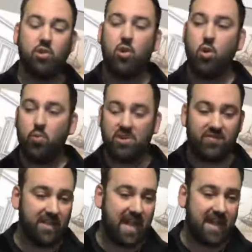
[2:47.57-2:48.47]
always
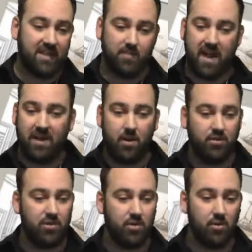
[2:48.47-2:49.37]
flat is my
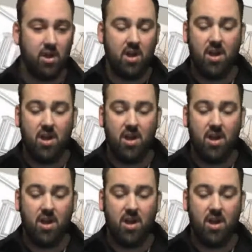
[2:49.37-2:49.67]
go-to,